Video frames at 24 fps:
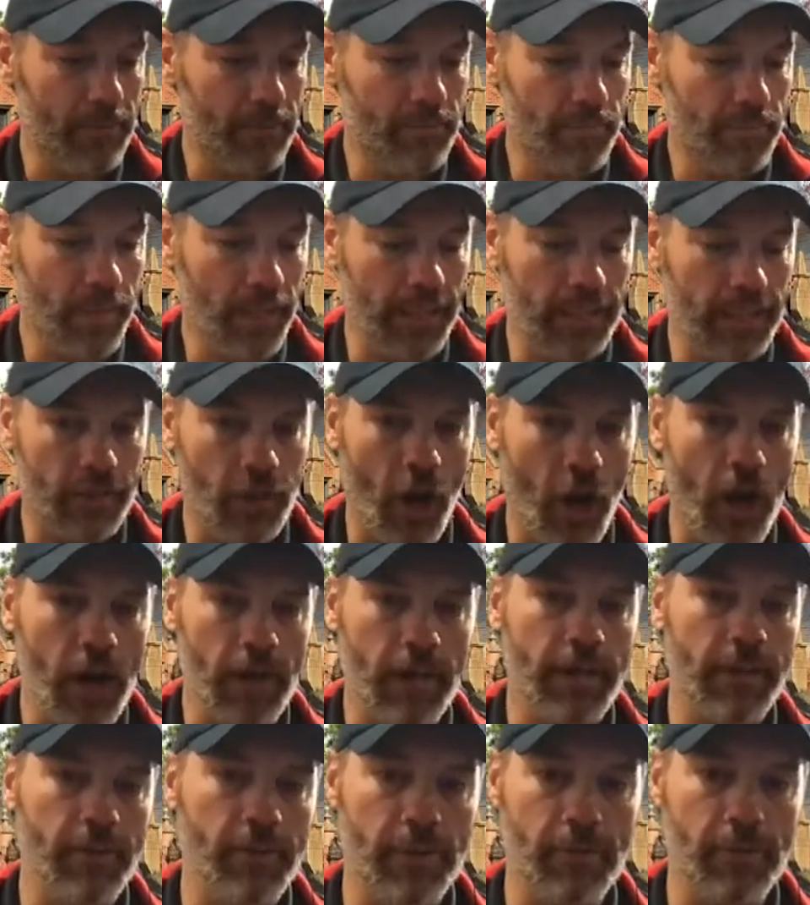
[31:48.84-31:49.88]
in
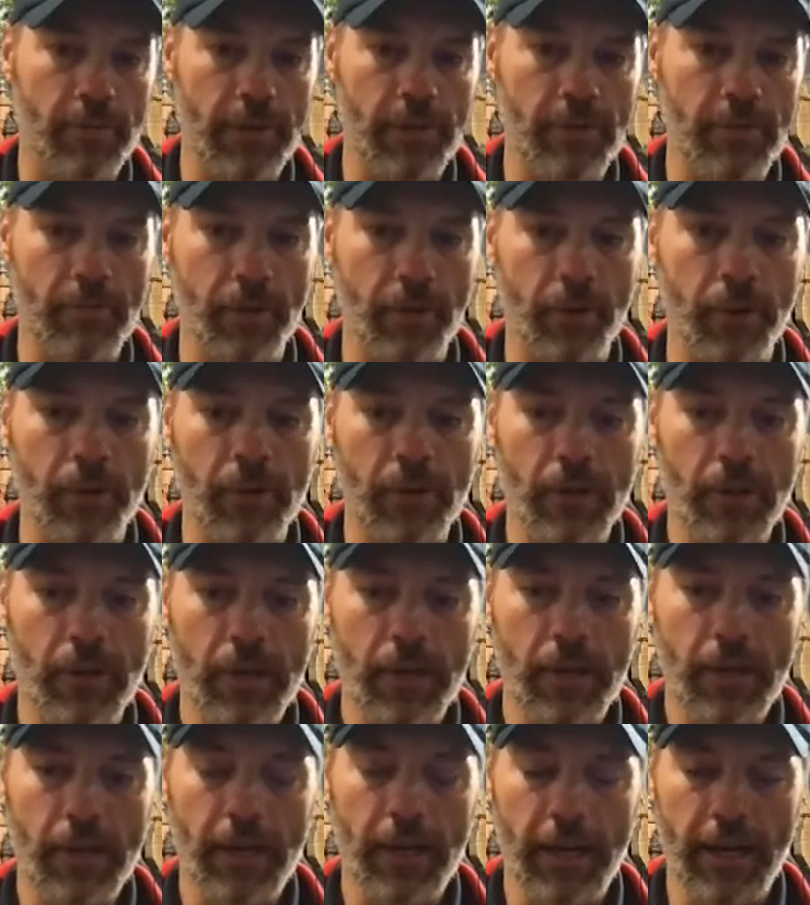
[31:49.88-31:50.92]
talking with people,
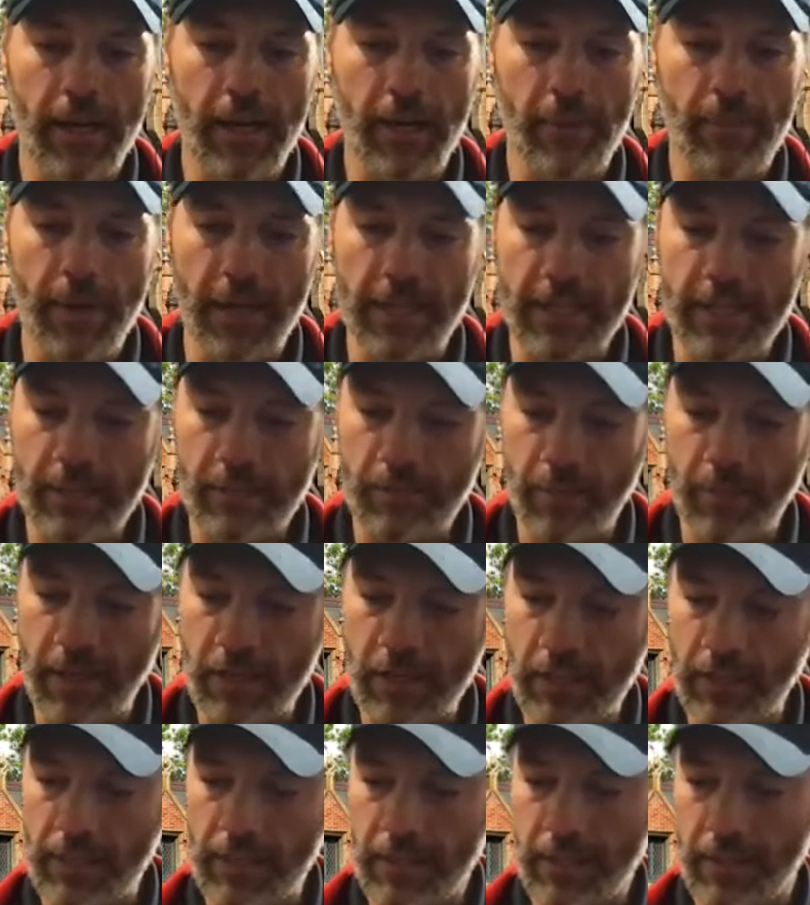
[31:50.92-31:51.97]

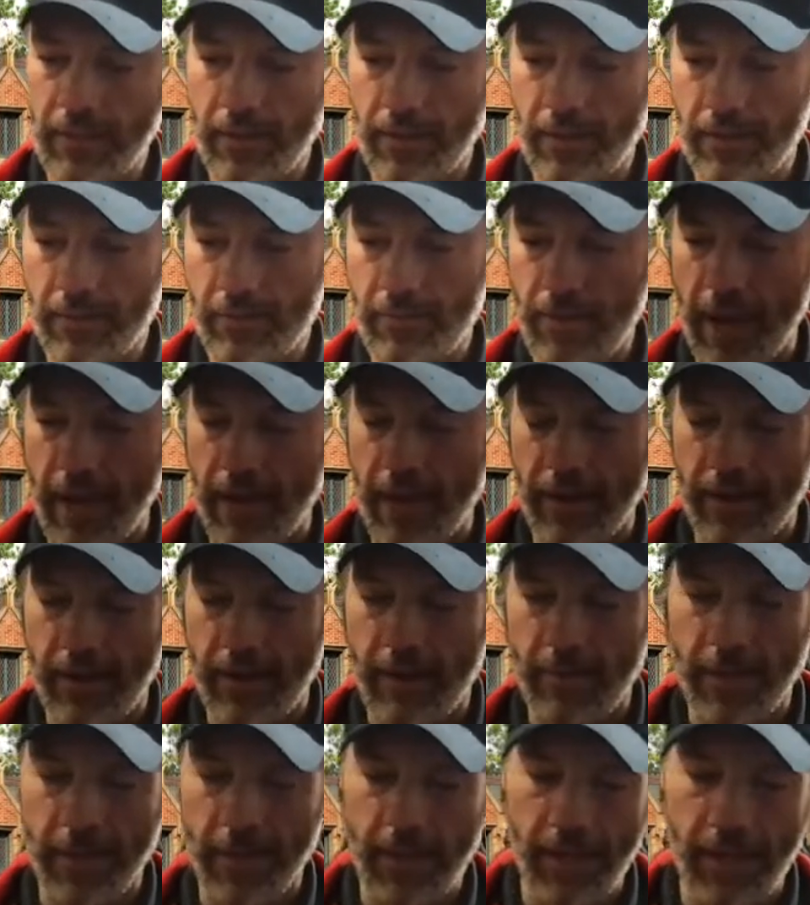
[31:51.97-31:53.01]
especially during the
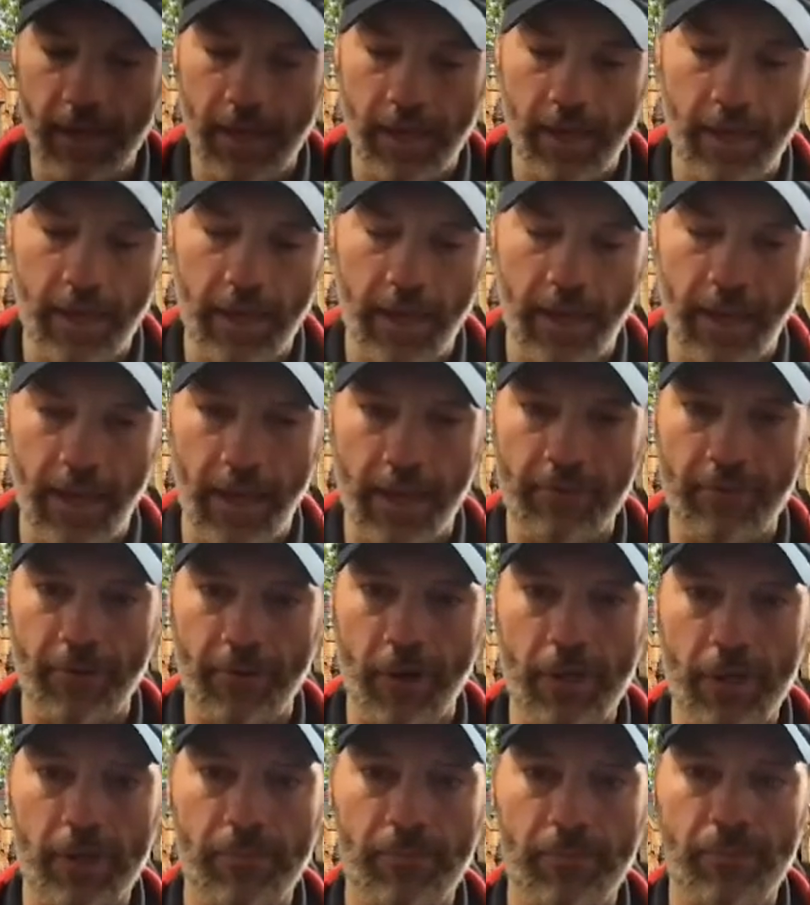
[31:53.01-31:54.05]
pandemic, I've
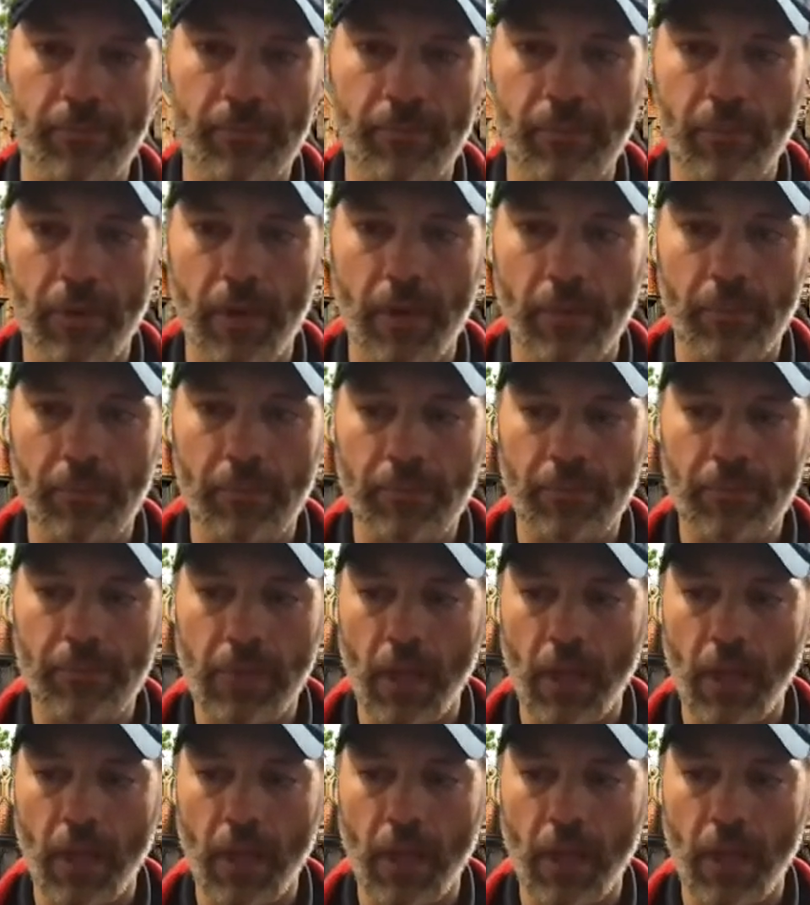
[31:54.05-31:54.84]
heard a